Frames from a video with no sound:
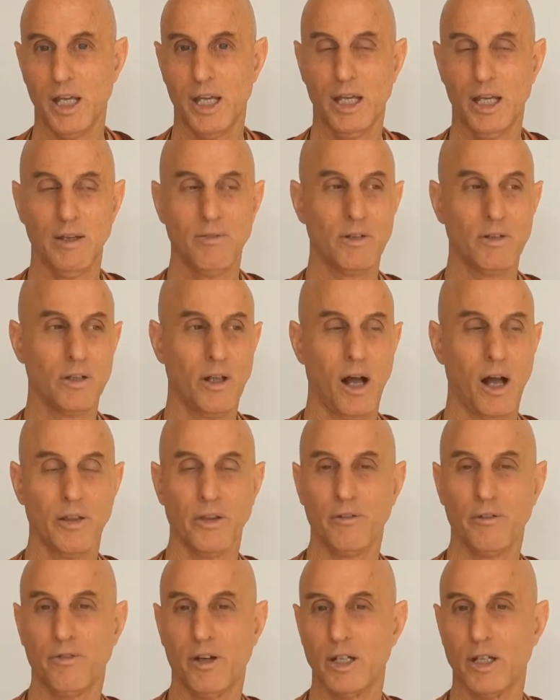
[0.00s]
even on
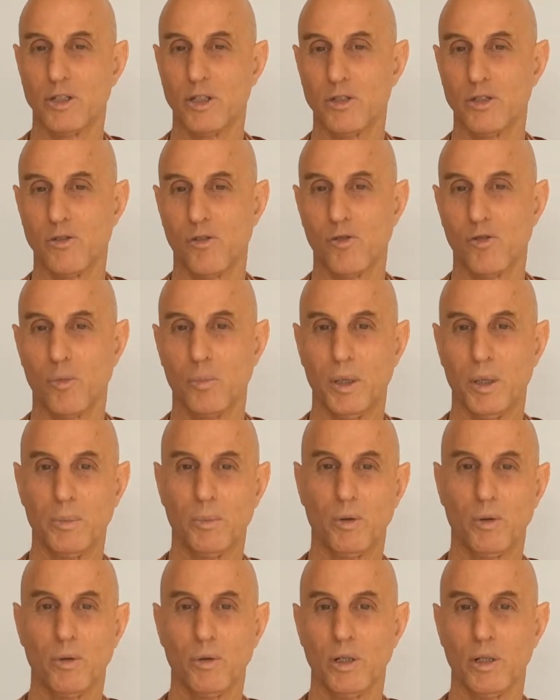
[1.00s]
the faces of the
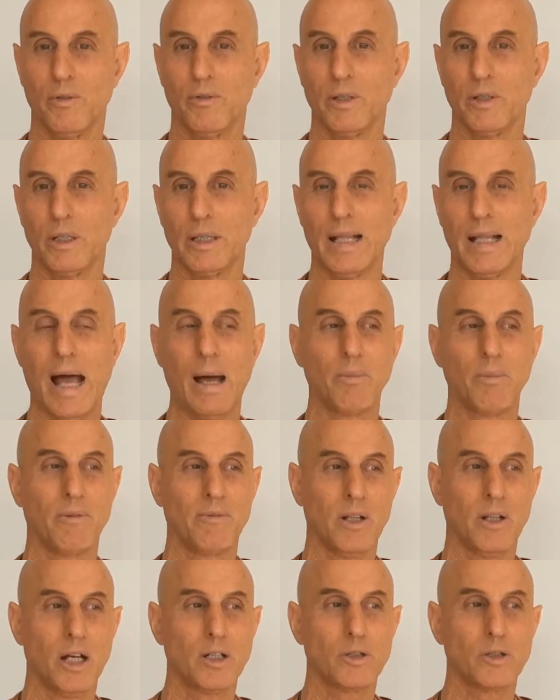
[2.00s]
people who live in lap
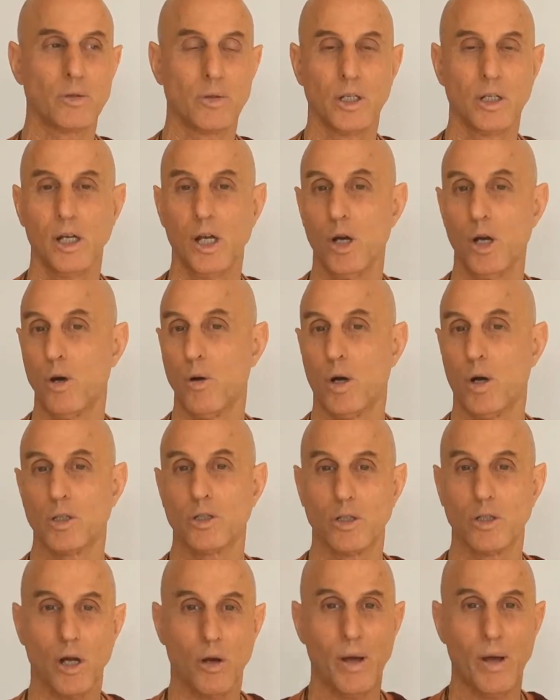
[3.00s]
of luxury, who are
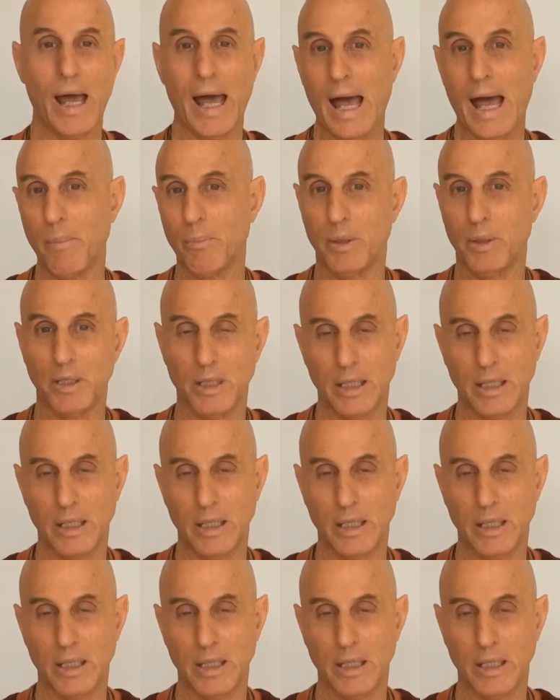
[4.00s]
so happy